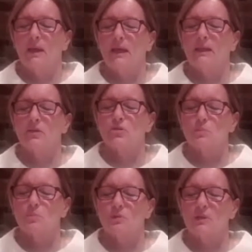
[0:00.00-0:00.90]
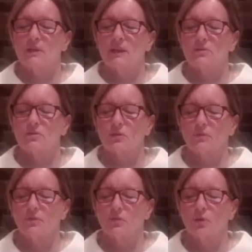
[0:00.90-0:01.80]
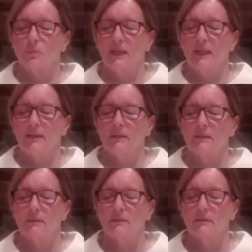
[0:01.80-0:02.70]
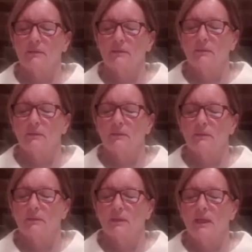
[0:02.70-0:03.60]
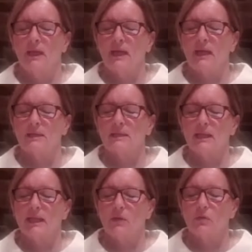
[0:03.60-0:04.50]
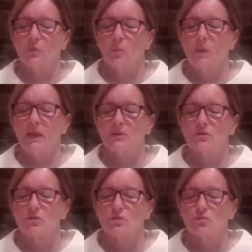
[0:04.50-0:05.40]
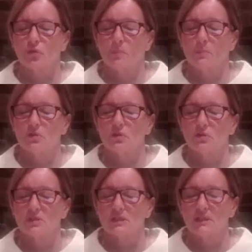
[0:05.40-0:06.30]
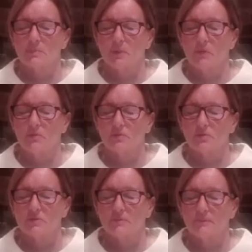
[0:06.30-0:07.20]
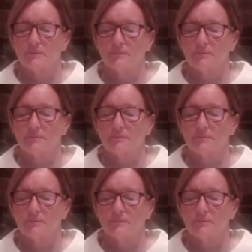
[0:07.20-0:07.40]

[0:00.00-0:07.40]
And as you breathe out, soften your belly and allow your awareness to drop to your sit bones.